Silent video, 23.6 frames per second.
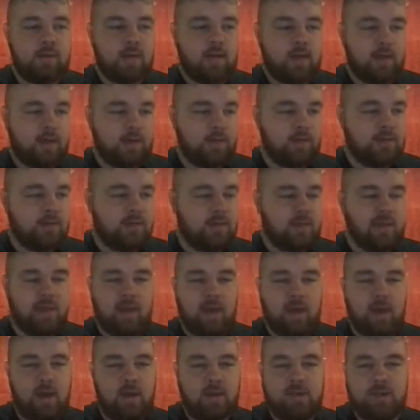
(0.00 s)
And
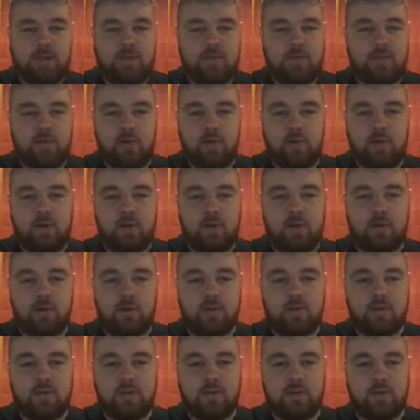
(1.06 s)
yeah, I think you've got to go with
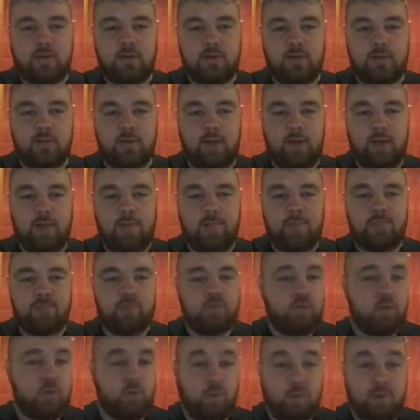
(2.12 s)
those 2.
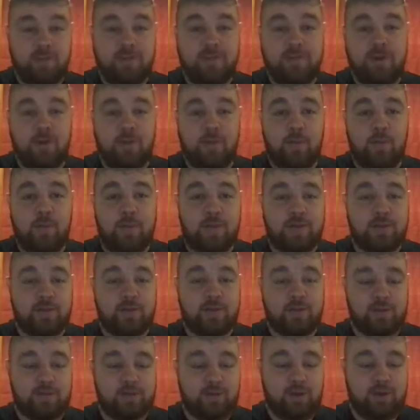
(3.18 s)
One thing I will
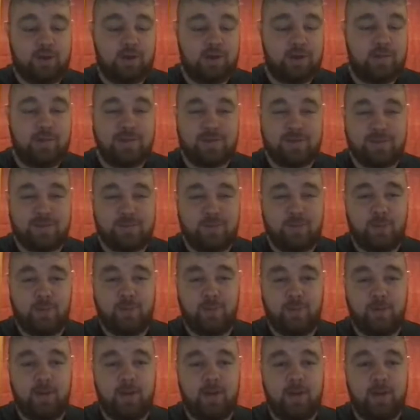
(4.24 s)
mention I know you mentioned Pogba
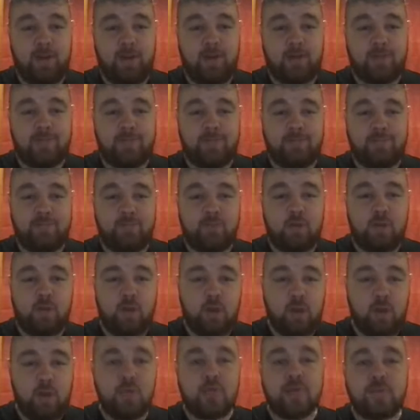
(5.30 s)
earlier.
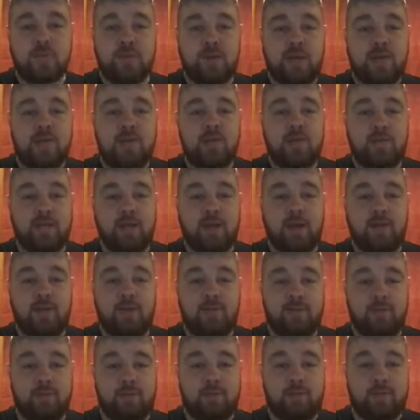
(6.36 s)
Who's blaming him now
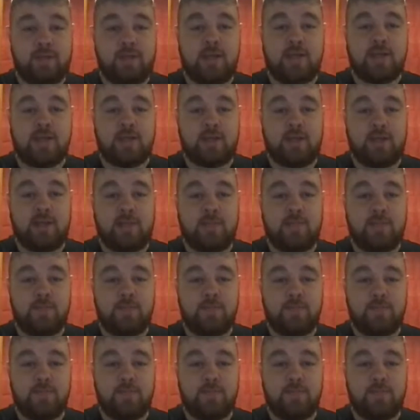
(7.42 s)
for the Besiktas game?